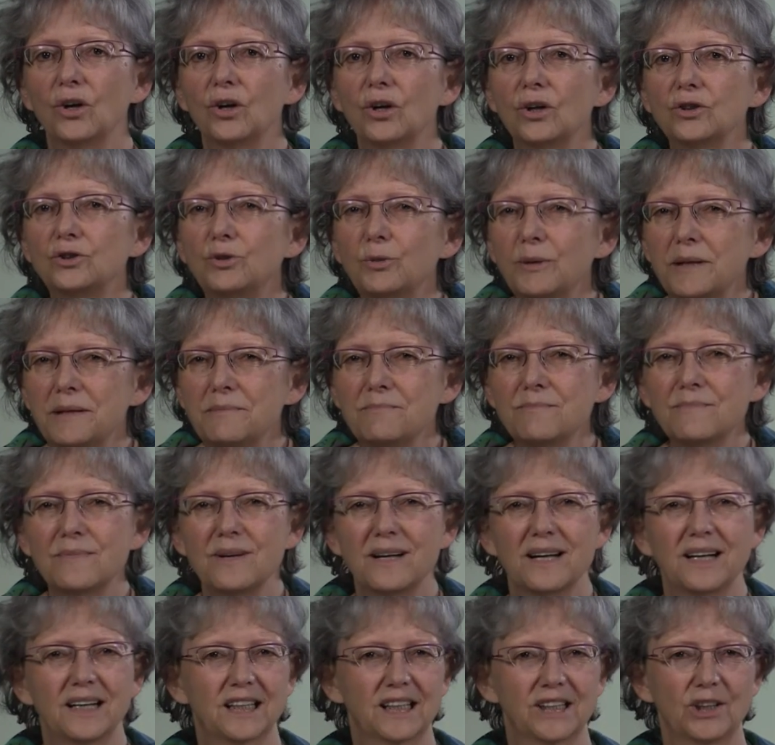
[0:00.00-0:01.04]
A dream
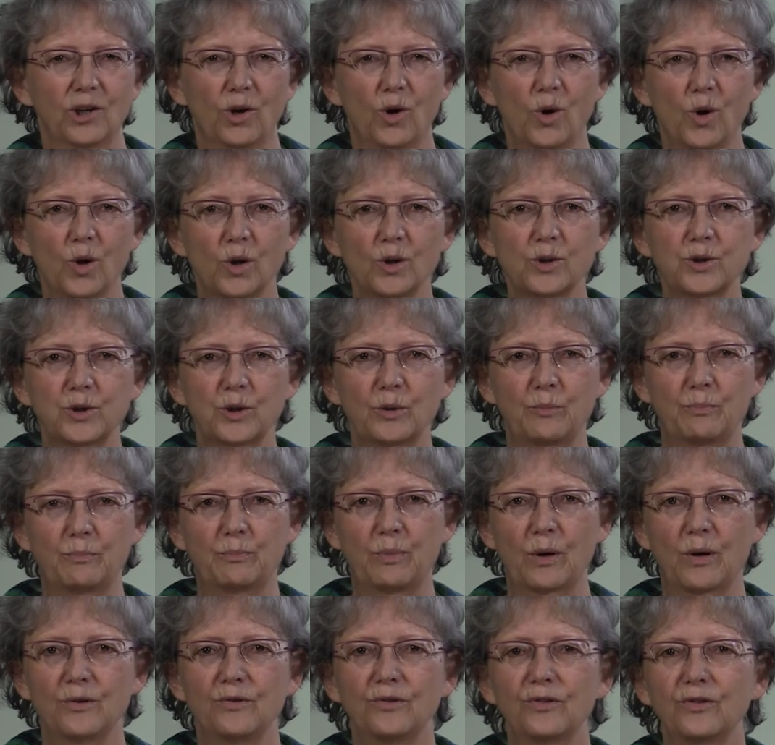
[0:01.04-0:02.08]
can also
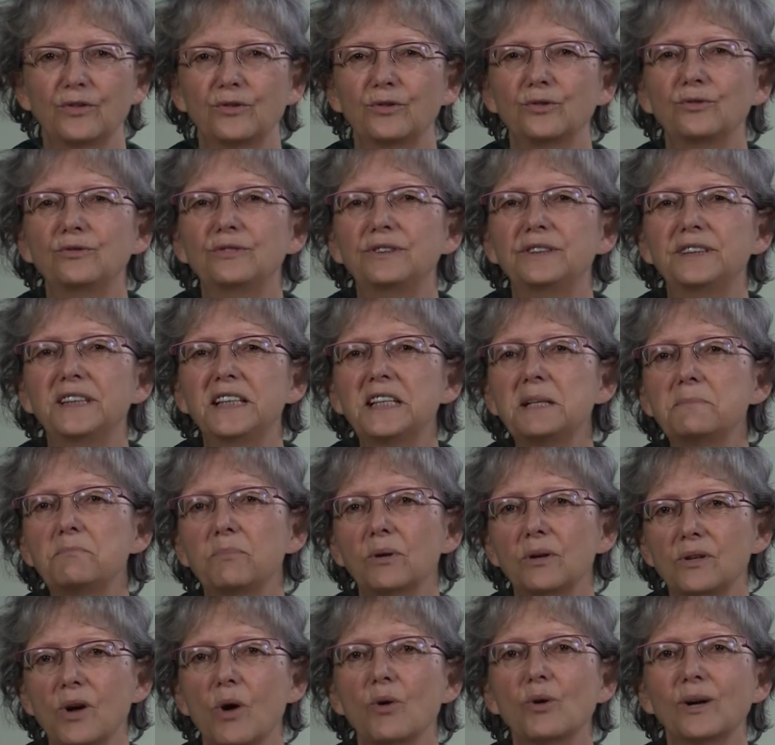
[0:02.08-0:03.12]
point to
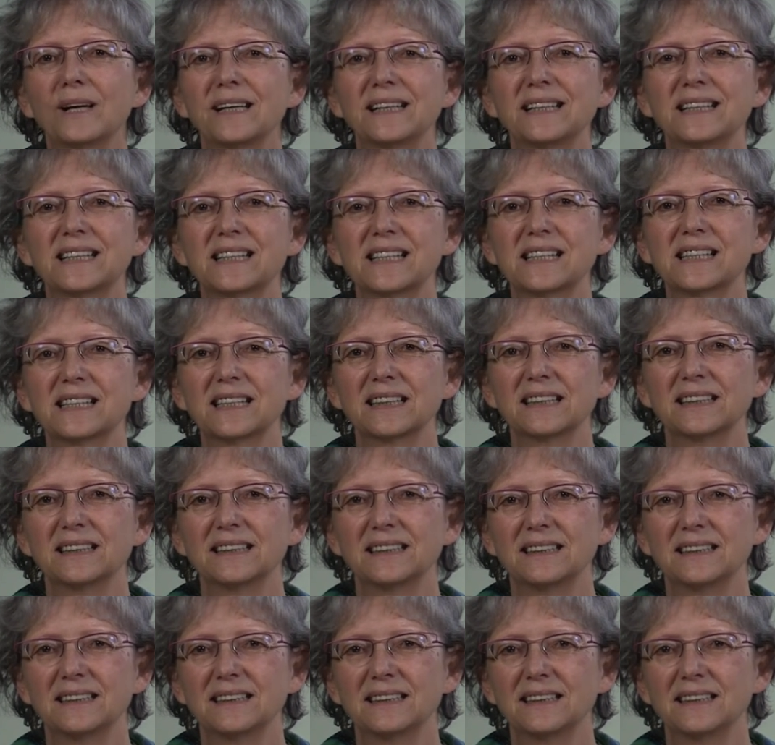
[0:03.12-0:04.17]
deeper longings.
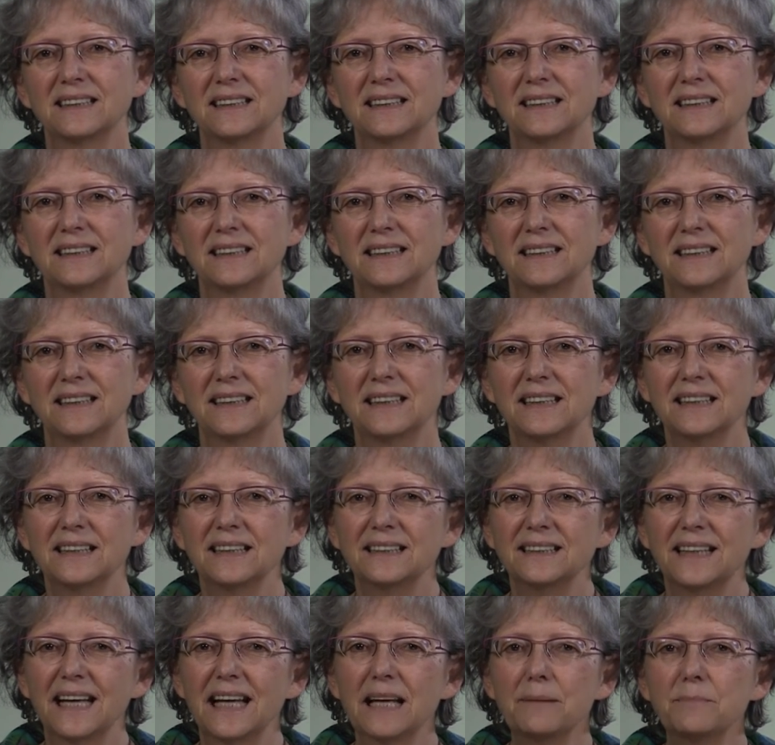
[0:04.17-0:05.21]

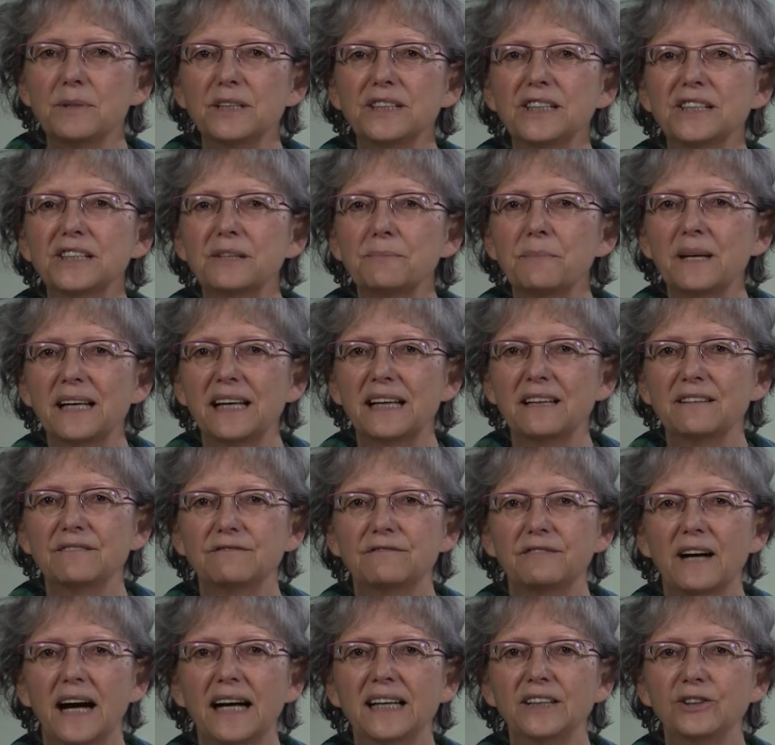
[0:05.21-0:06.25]
The images may
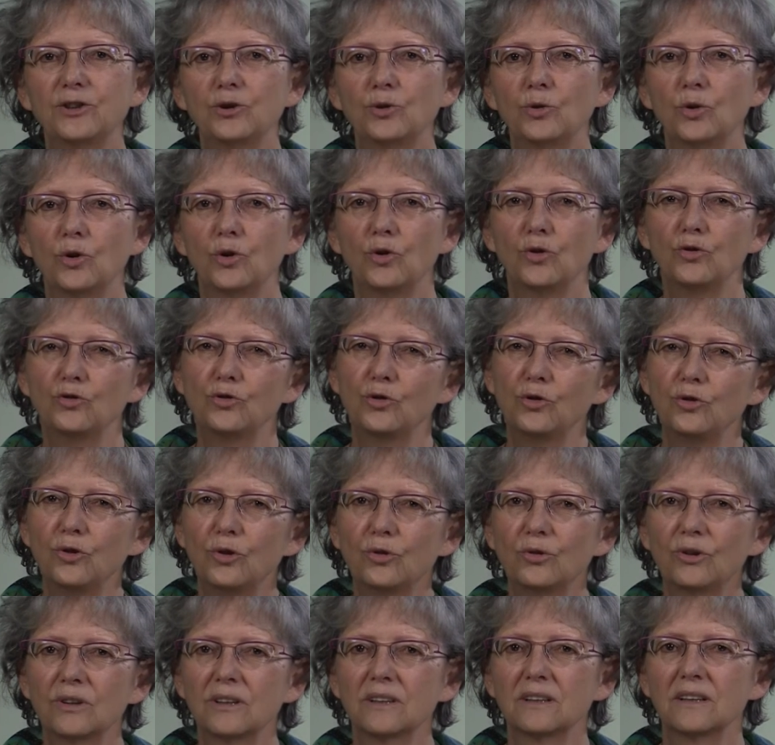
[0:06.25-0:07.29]
invite you to
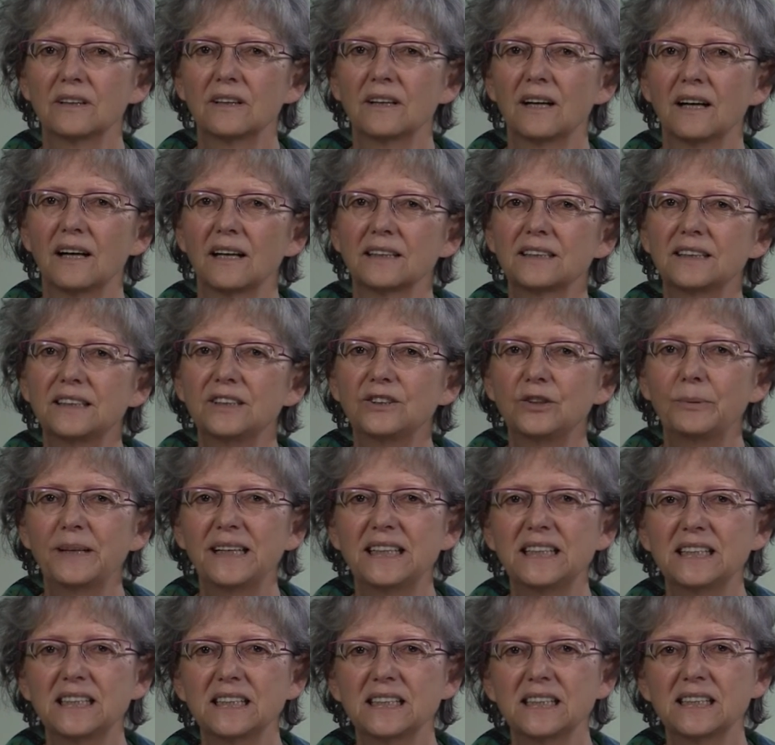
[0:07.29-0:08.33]
look at
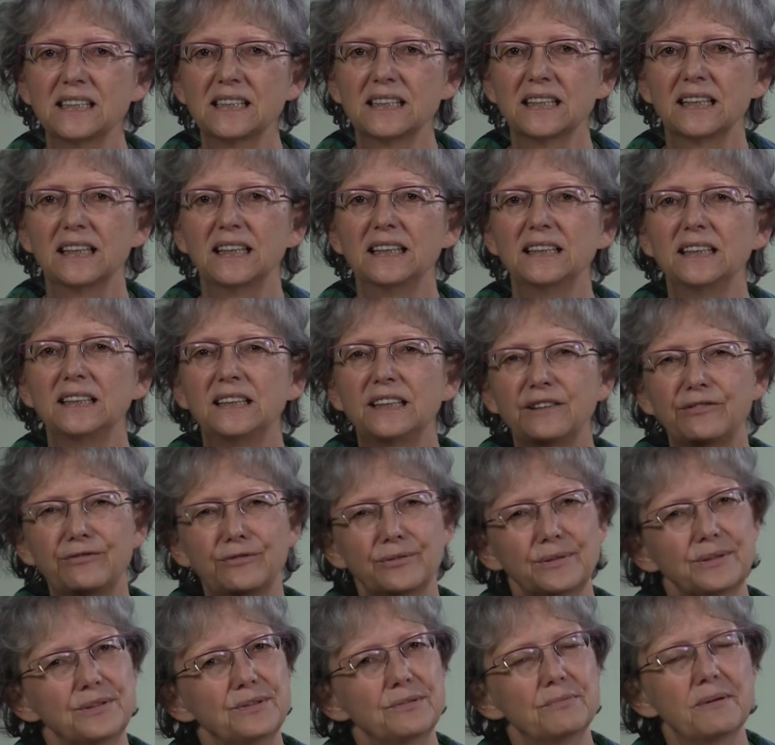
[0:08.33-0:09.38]
situations in a
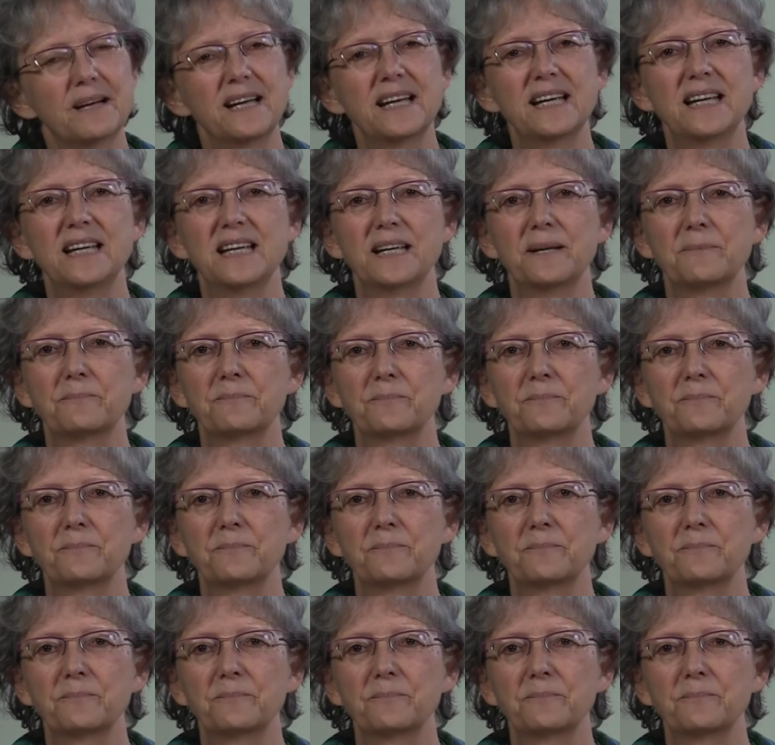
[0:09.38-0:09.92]
different way.